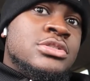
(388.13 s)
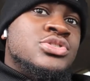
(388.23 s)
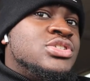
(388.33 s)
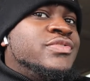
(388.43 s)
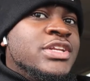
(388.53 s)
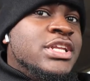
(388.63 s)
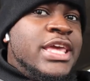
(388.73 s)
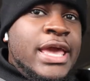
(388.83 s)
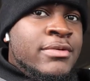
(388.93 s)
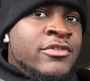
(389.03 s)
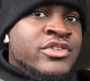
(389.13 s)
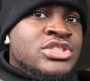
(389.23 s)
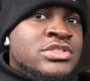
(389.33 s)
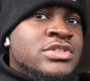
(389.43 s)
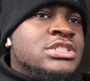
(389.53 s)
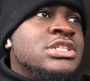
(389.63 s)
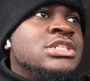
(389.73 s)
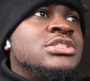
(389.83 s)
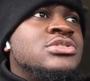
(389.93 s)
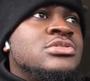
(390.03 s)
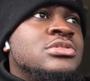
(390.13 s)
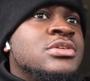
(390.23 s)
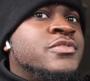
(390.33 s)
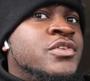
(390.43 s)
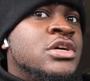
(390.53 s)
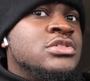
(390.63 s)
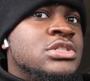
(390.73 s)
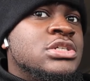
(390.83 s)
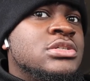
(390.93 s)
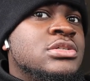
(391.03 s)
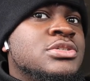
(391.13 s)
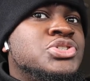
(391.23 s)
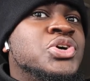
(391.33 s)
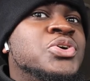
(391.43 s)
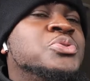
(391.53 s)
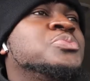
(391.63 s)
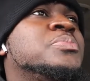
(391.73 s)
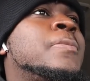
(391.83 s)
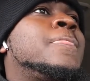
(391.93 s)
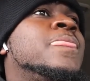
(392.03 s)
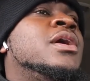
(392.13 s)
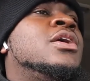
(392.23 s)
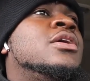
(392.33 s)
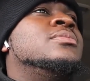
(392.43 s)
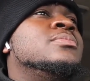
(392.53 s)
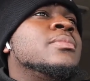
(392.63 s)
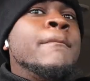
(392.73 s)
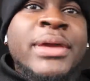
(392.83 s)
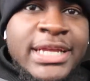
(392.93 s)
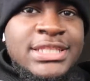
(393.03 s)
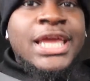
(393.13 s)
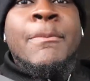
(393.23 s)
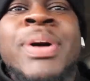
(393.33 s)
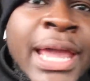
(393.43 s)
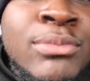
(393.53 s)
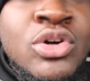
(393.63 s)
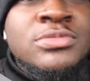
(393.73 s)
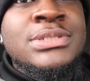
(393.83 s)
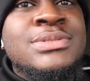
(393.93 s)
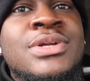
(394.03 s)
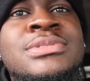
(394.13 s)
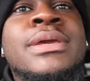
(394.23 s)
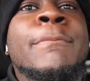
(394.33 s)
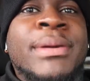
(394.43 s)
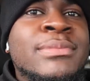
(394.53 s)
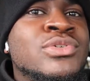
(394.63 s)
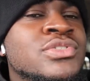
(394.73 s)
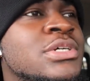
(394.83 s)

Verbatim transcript: So Savinity can't be a first generation because her father did. So, um, big thing, big move. You know what I'm saying? Big move.